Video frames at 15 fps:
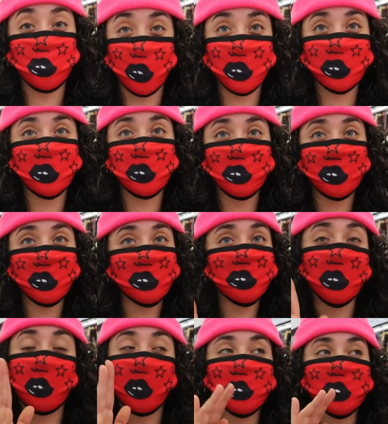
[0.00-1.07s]
the
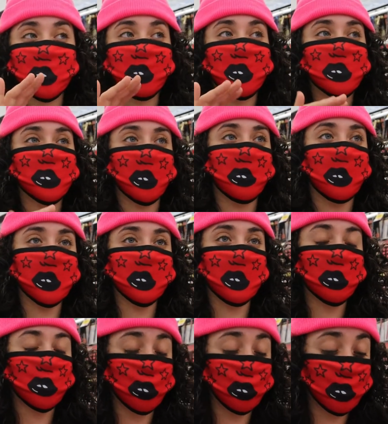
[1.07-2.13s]
brushes. I'm actually really shook about
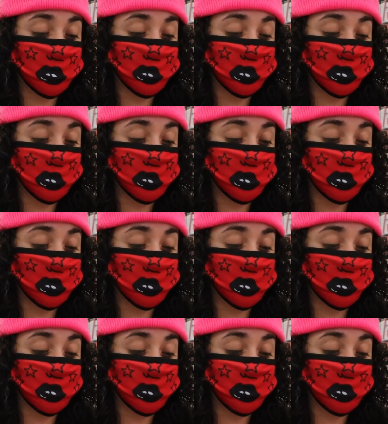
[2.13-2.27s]
that too.